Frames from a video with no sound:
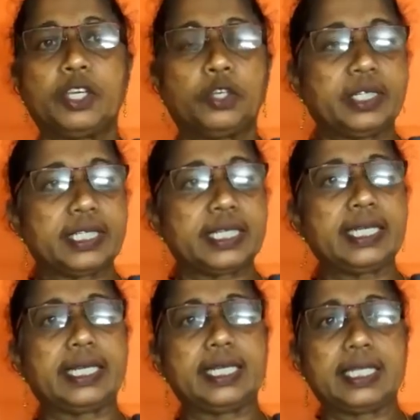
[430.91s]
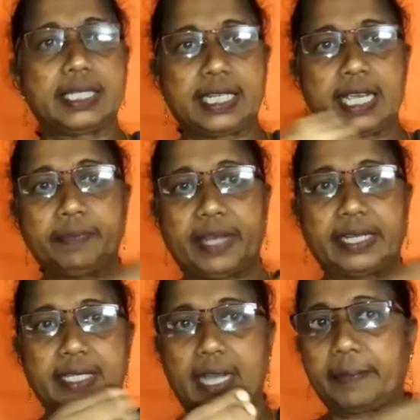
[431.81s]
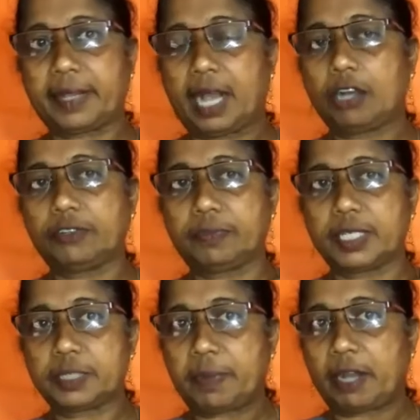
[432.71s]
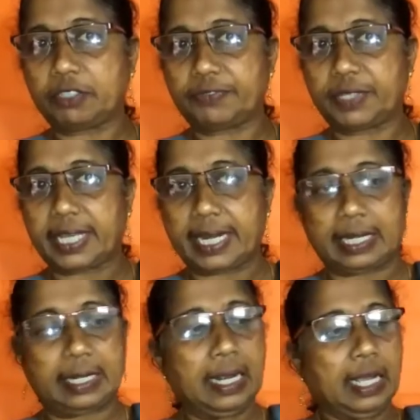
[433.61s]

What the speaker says: You will see the steam that is coming out from the spout of the kettle